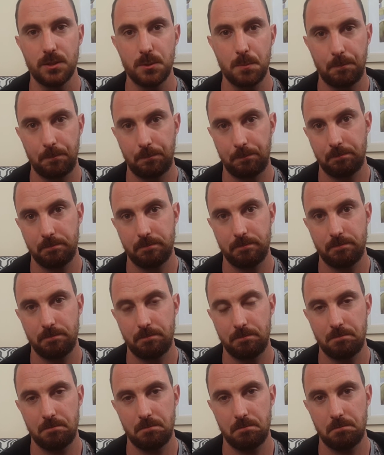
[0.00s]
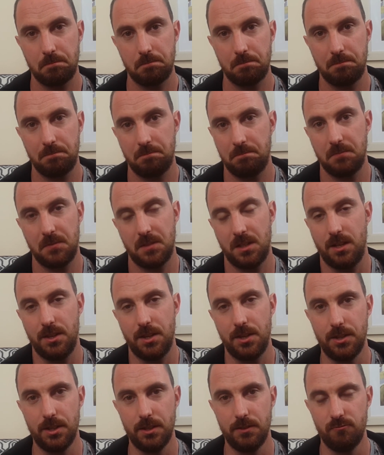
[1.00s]
things
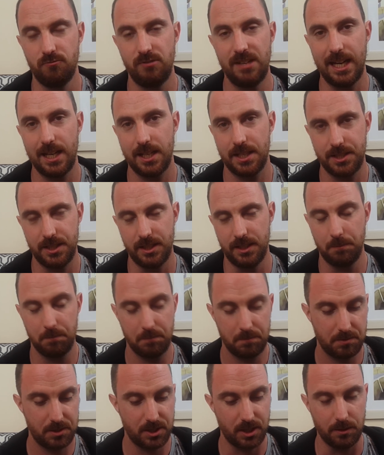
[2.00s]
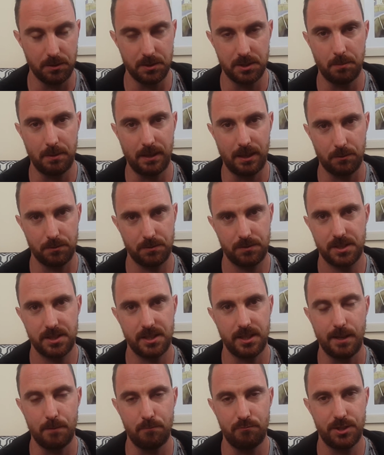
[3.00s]
other than reality shows
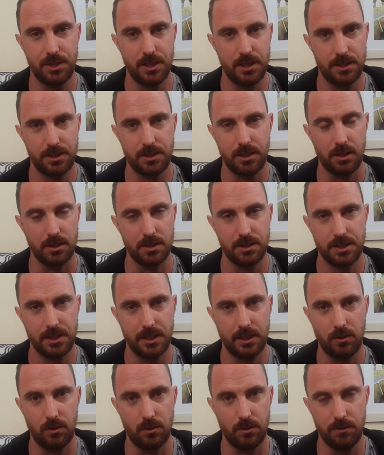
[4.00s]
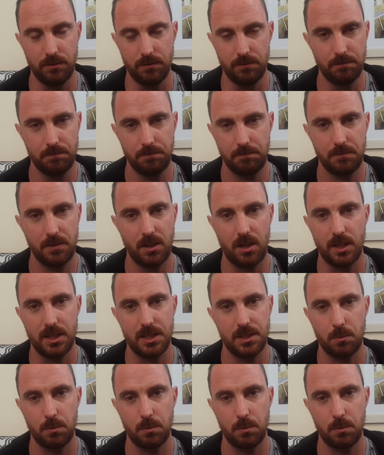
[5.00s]
about celebrities dancing on